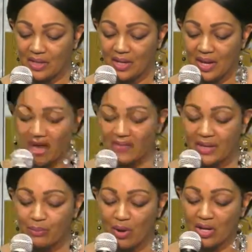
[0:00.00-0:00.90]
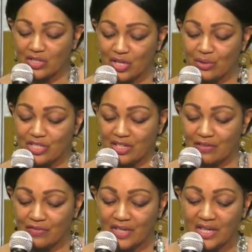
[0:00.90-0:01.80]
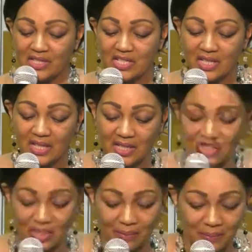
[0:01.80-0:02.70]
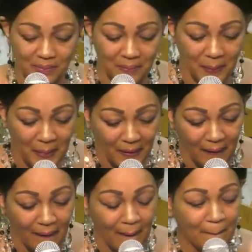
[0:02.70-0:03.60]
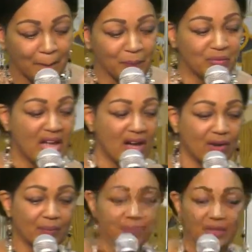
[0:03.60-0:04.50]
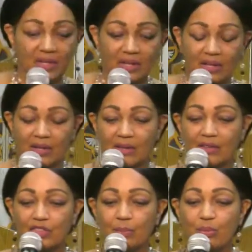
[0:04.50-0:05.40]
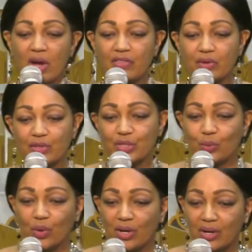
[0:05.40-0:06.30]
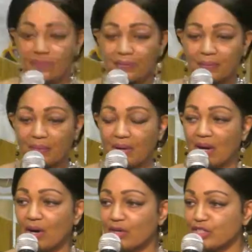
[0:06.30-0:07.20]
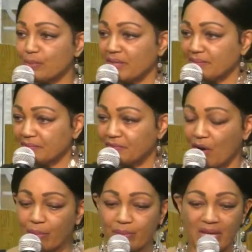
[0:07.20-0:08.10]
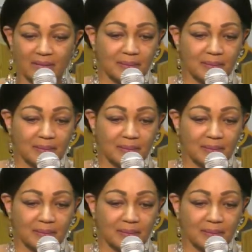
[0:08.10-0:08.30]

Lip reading: And they brought Joseph into Egypt." Now, the brothers were herdsmen, farm men,